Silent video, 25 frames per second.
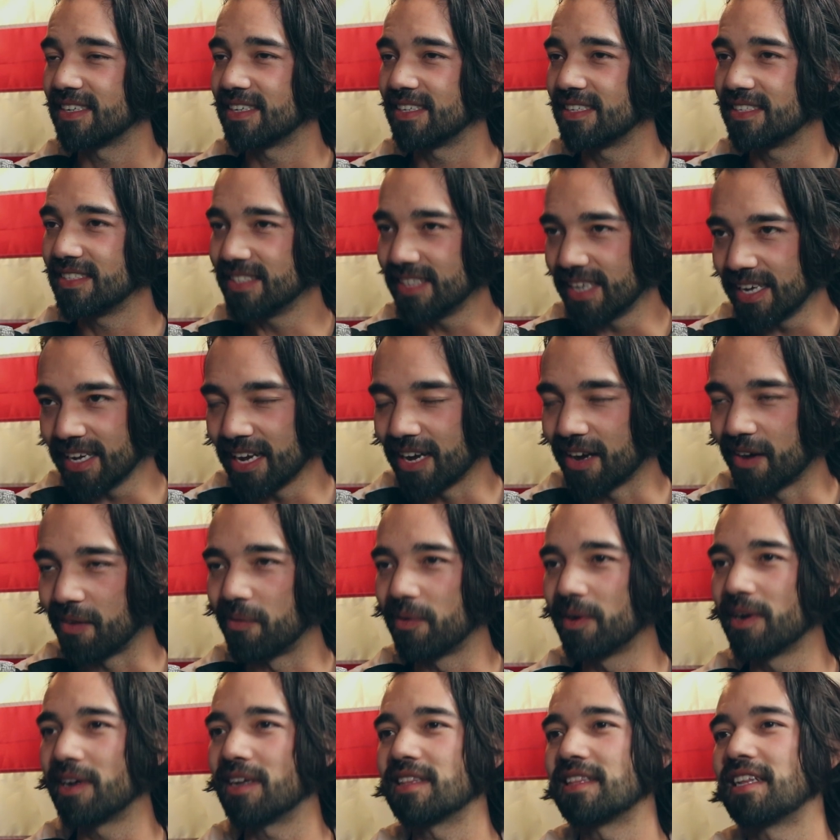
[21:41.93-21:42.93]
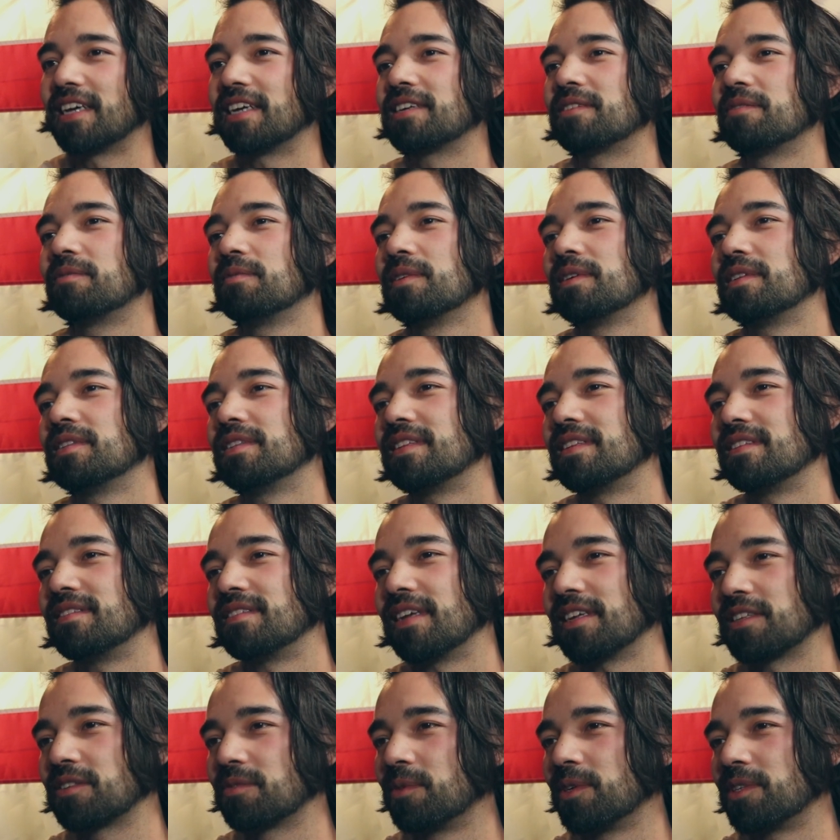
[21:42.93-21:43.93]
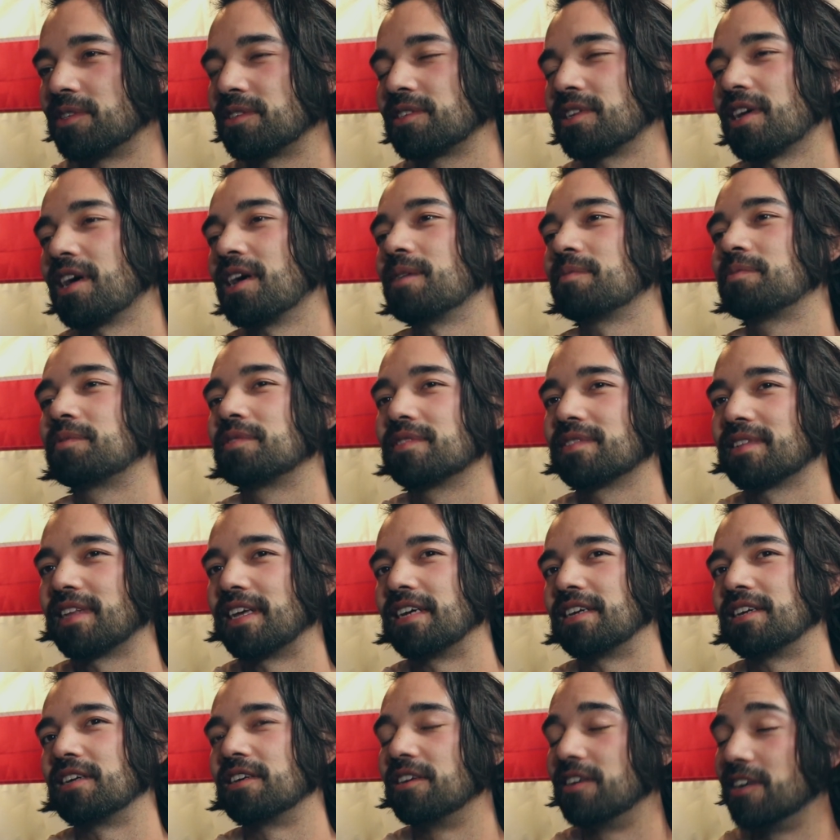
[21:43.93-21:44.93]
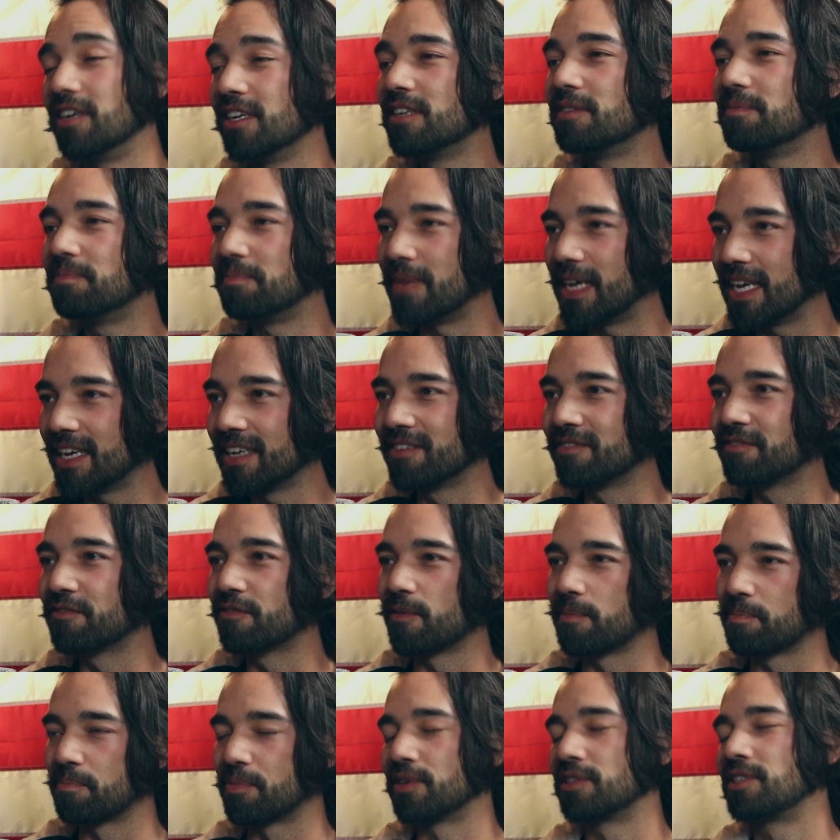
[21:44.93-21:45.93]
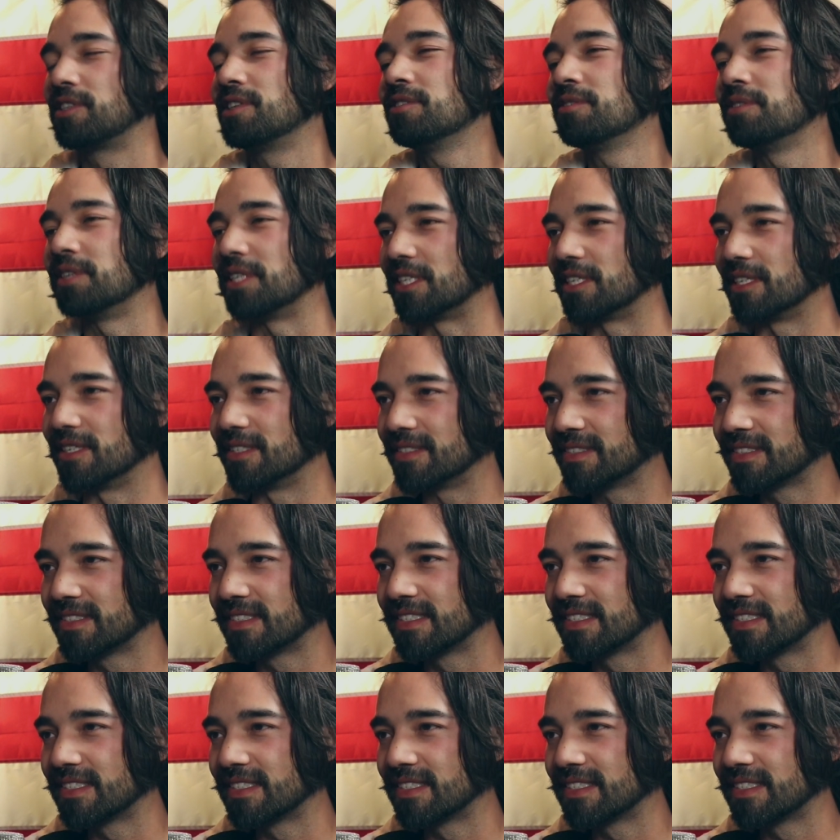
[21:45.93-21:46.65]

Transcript: Yeah, what that's what stops like good men from pursuing you.